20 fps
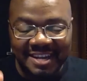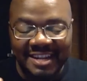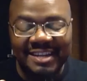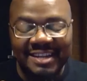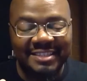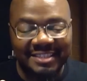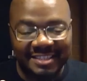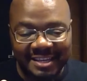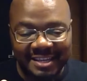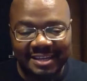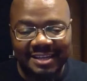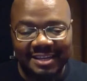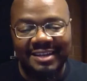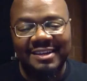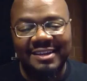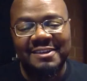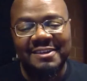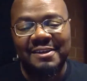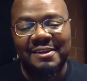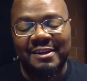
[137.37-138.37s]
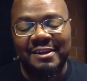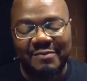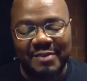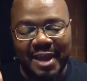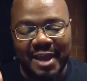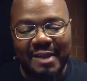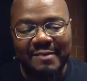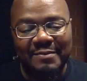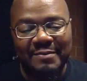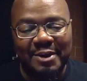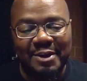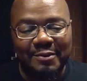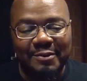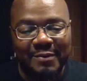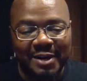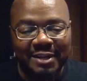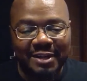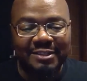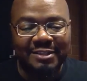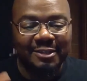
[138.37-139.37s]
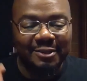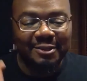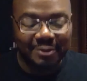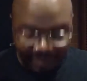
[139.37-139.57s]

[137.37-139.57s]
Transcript: You need to see it if you haven't already.